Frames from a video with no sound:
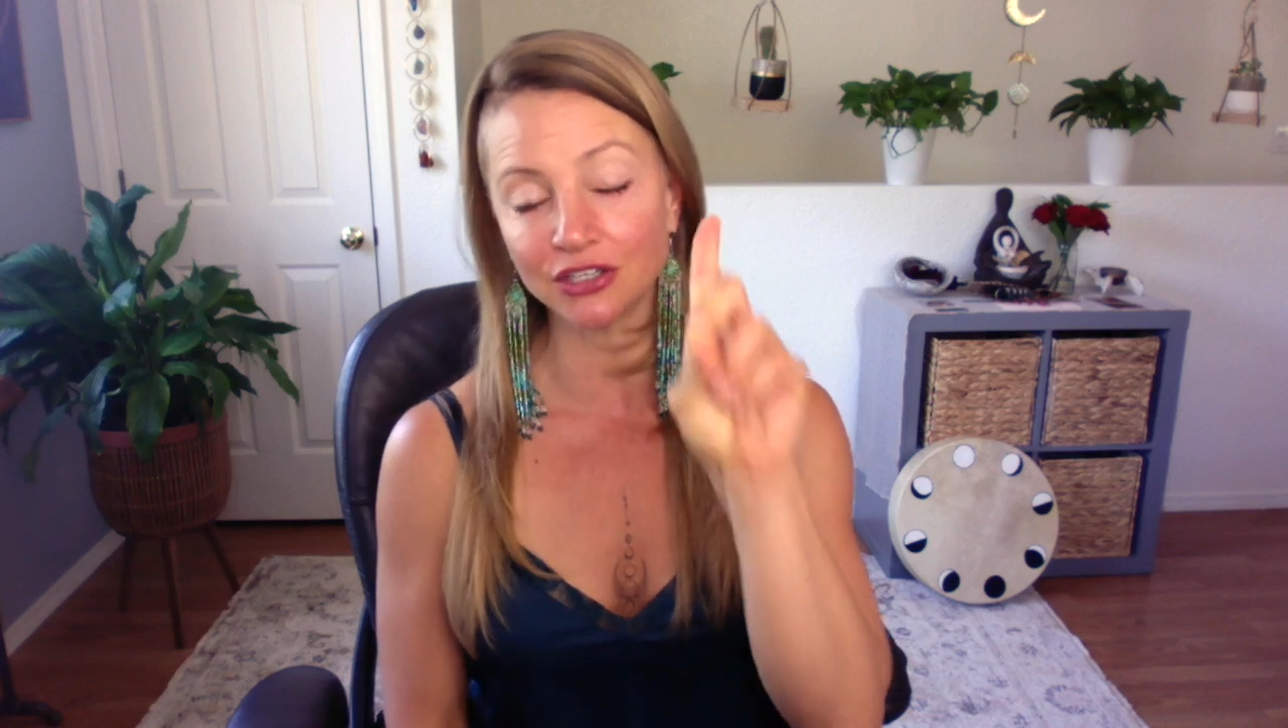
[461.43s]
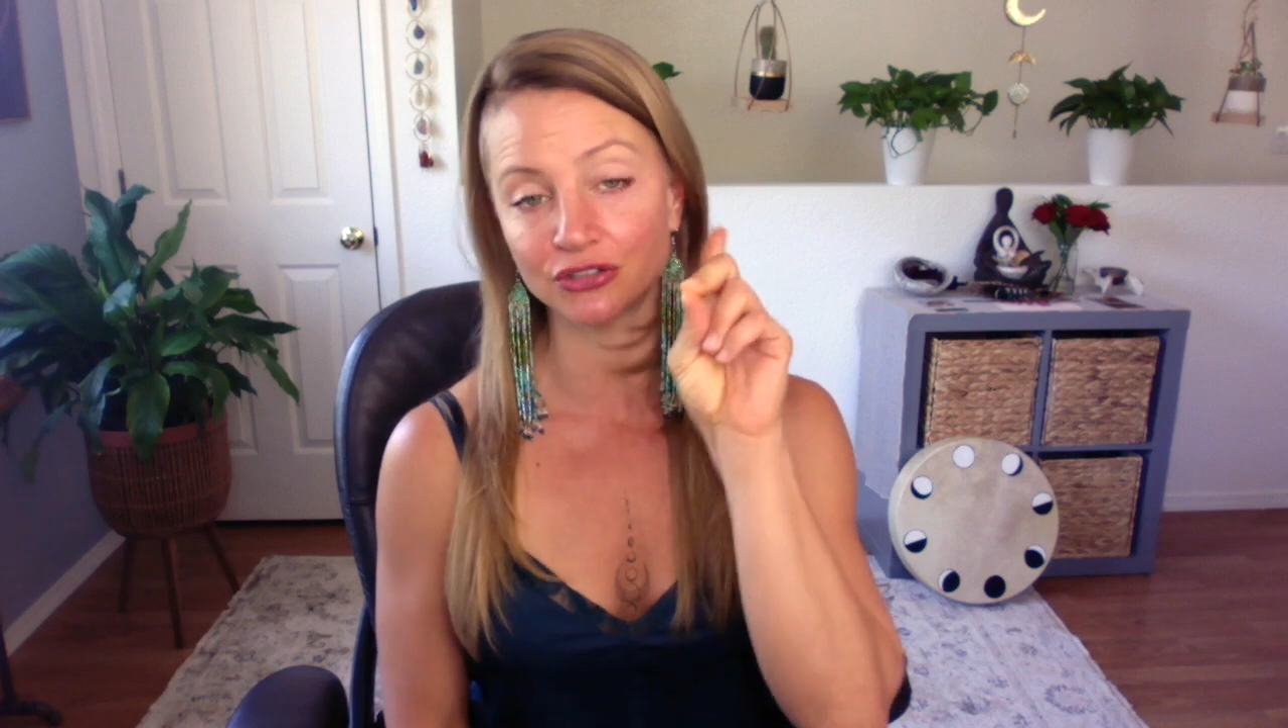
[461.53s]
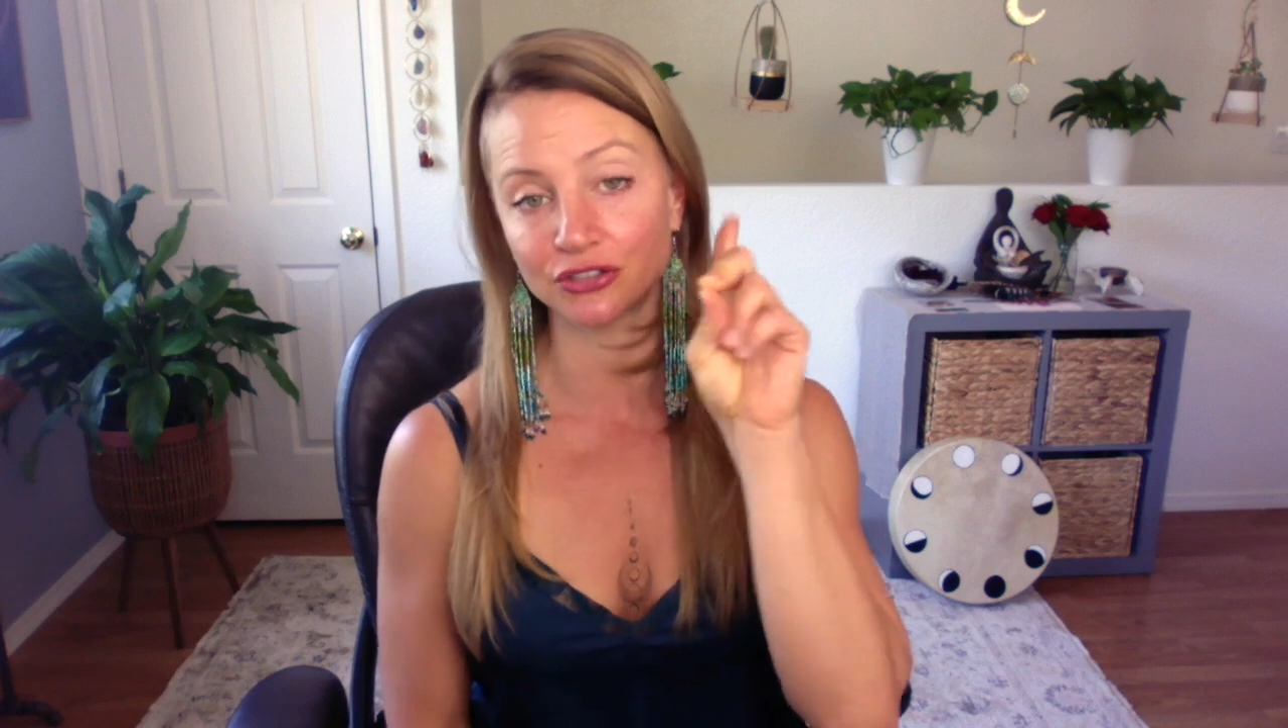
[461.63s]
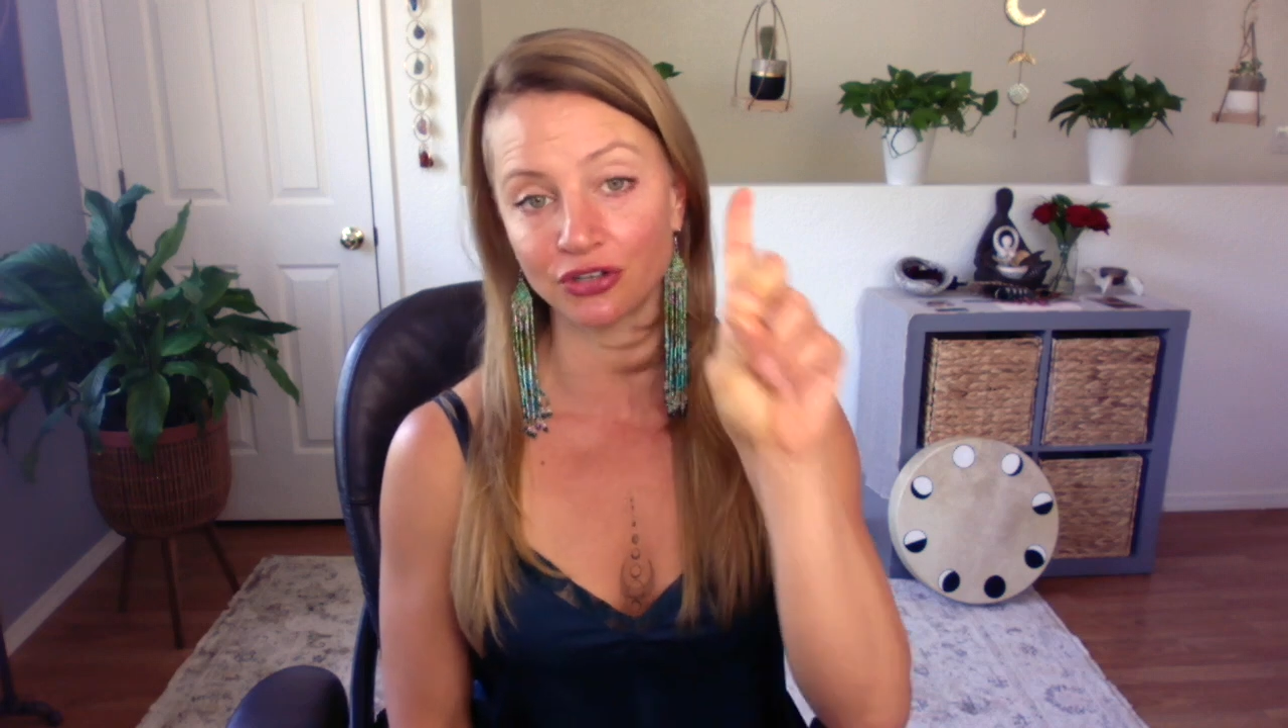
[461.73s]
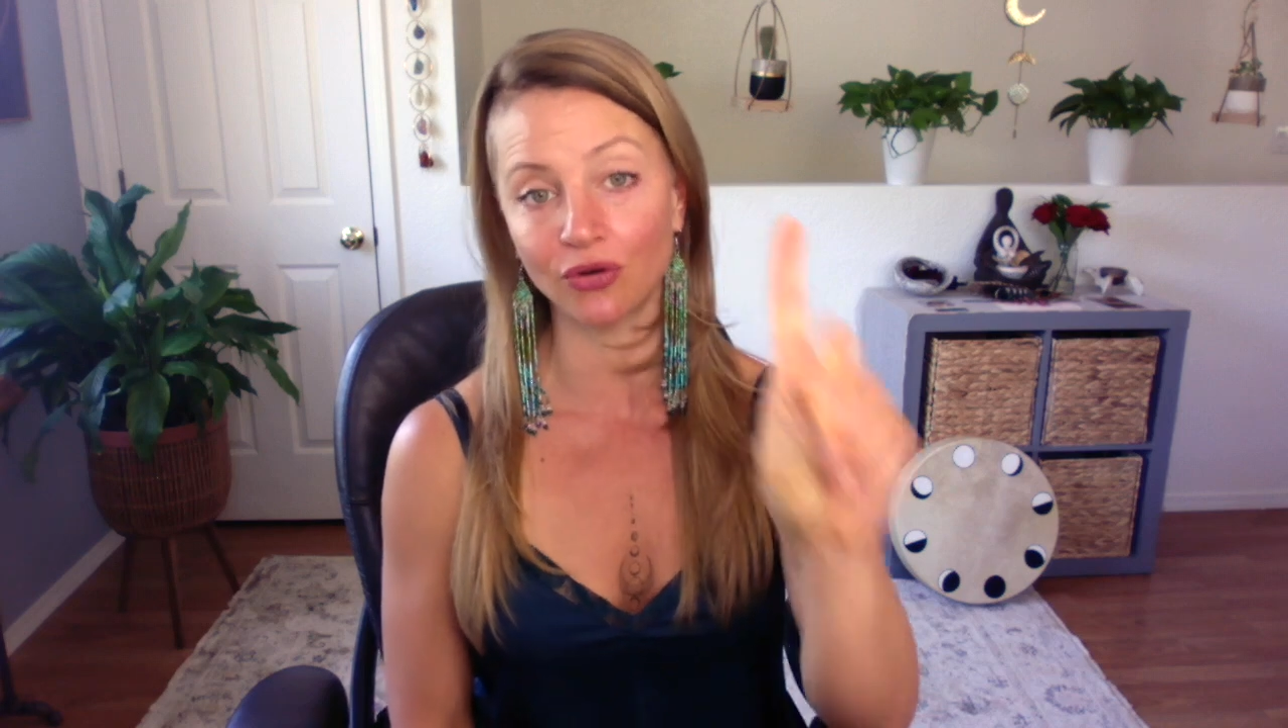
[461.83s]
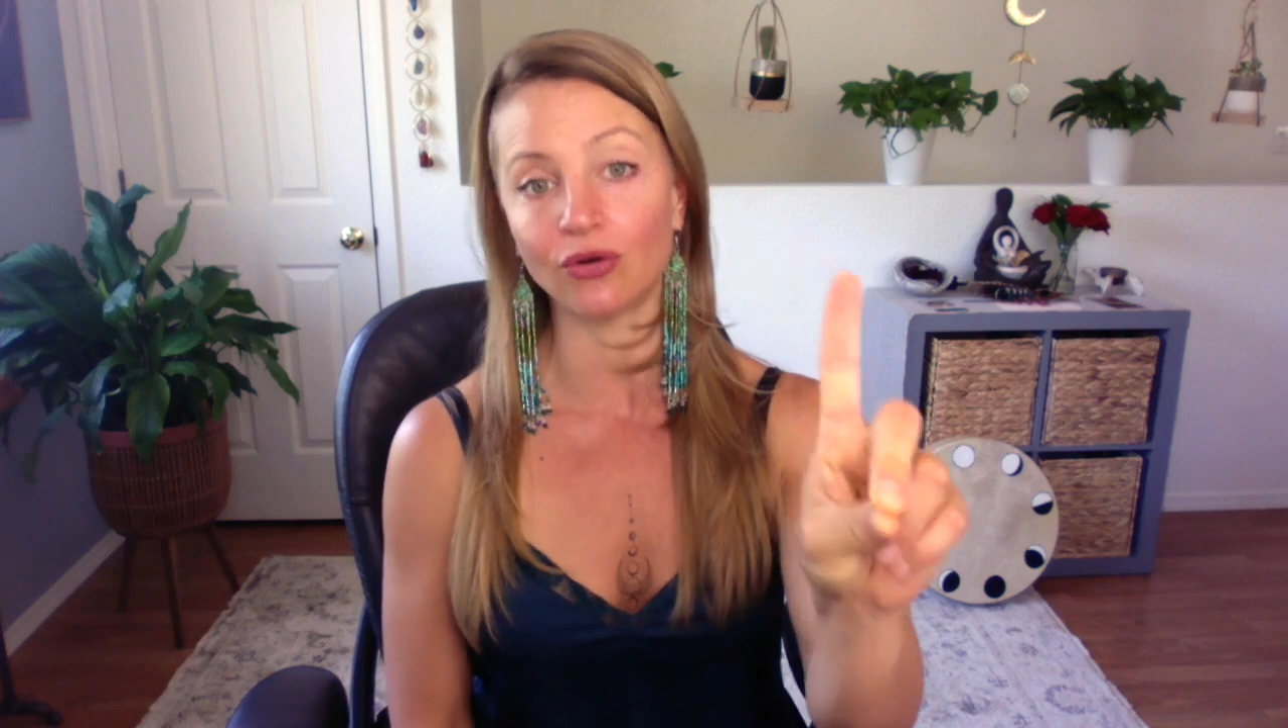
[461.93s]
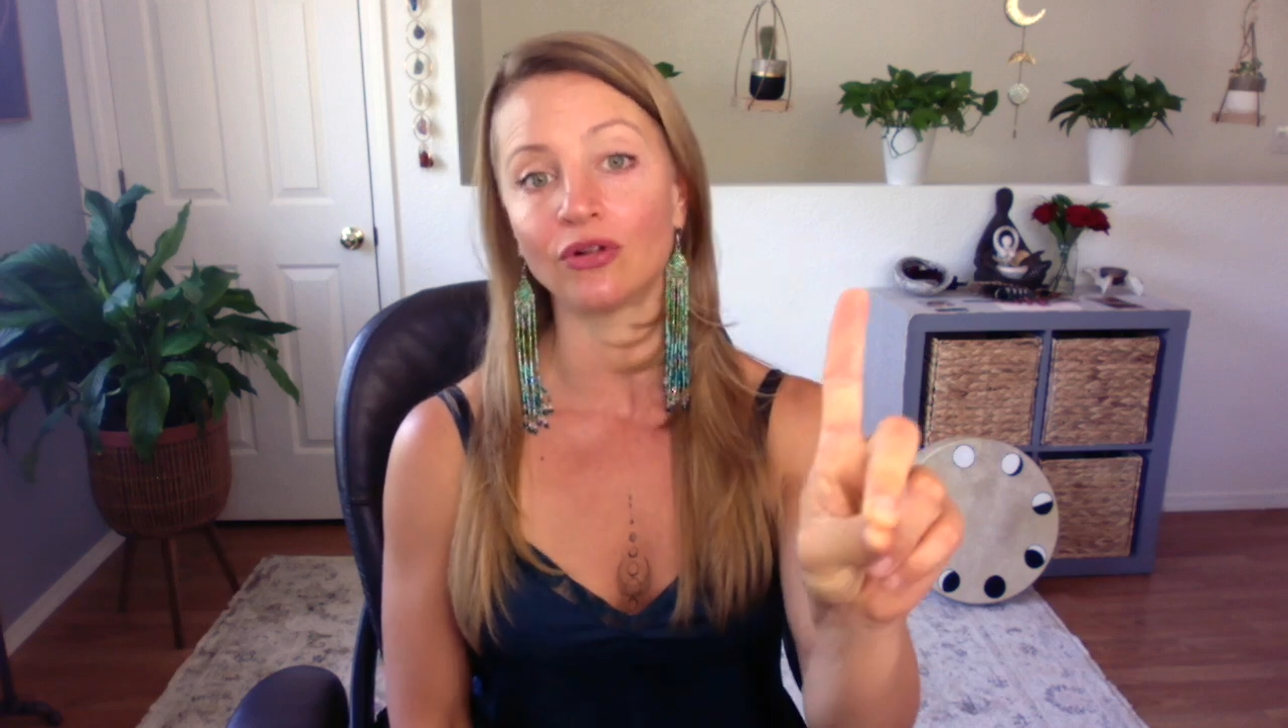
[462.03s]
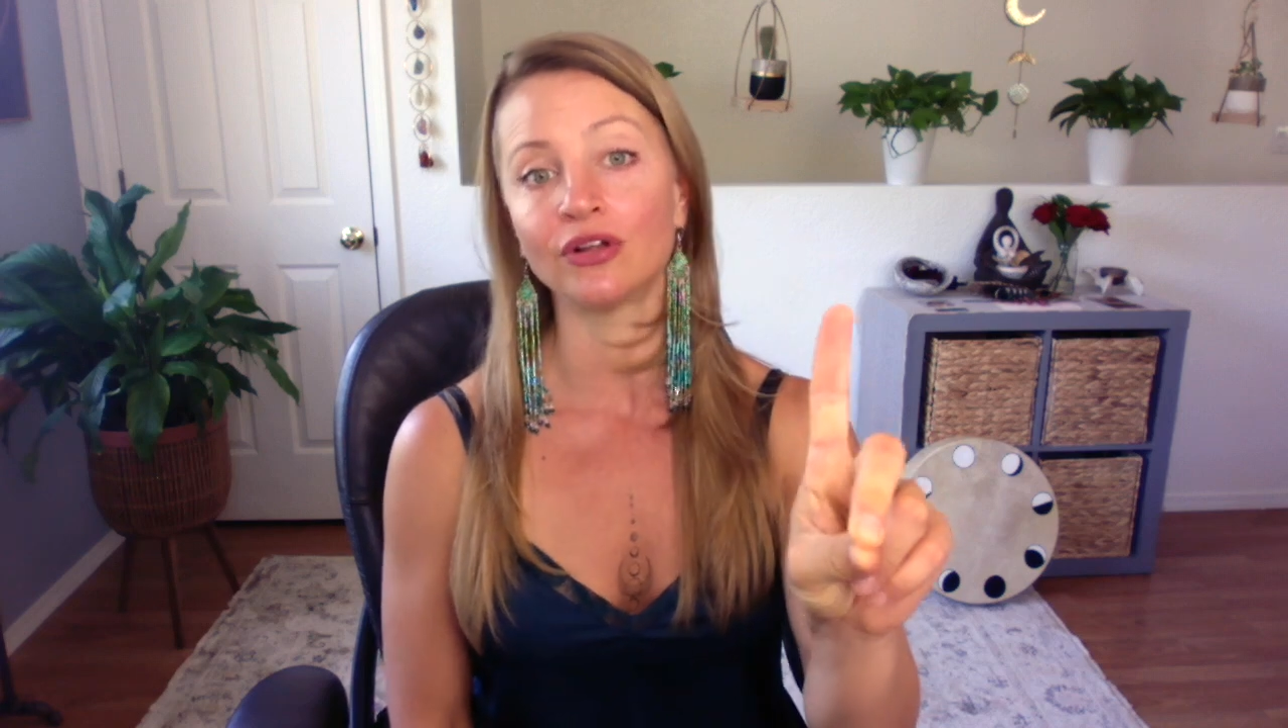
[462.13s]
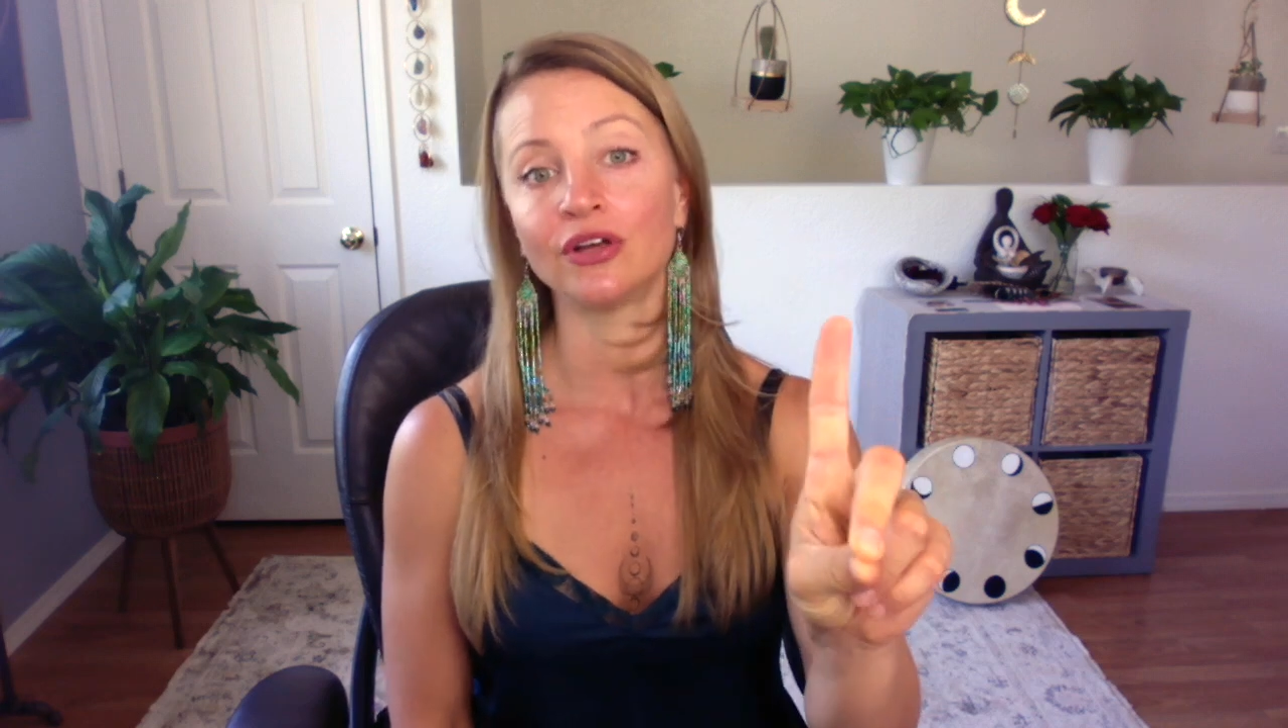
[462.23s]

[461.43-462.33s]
your soul